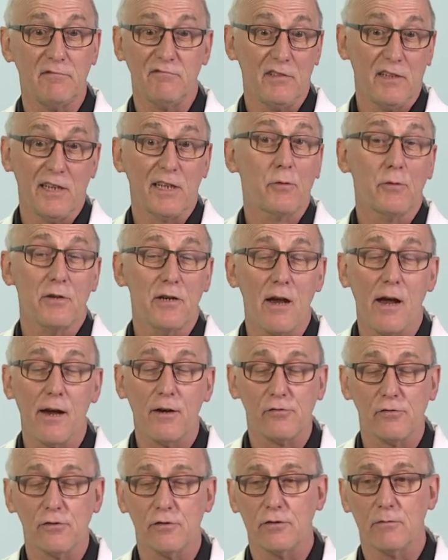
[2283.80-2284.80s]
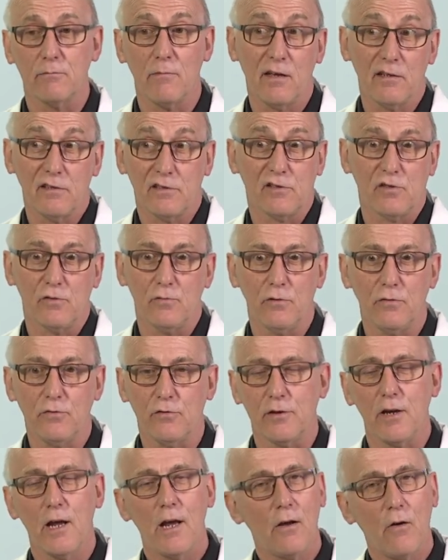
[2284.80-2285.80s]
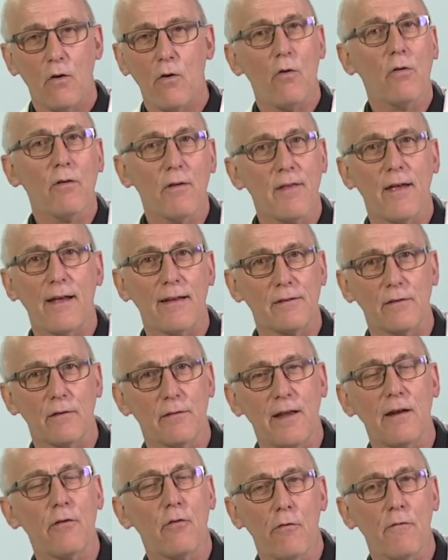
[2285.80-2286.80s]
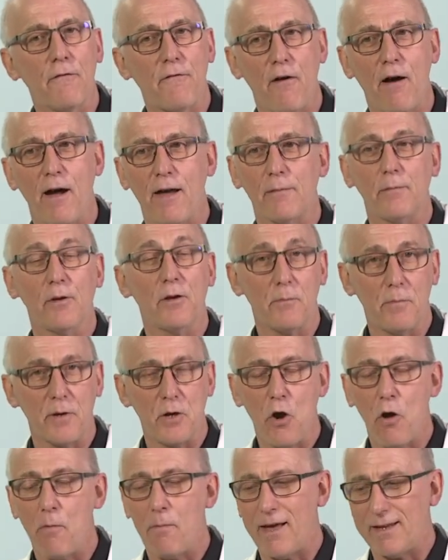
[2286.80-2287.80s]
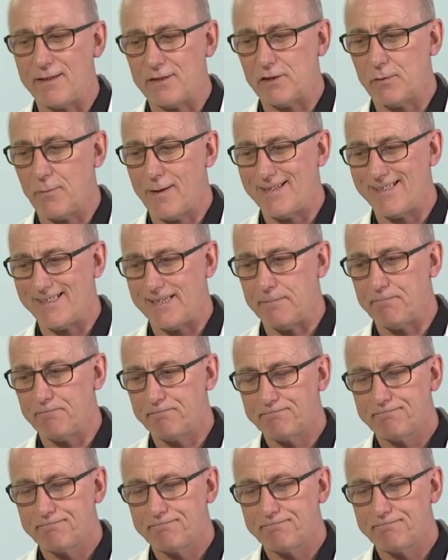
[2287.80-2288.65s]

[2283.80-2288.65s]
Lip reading: even liquid nitrogen, -200. All of that, they're all fine, but not -20.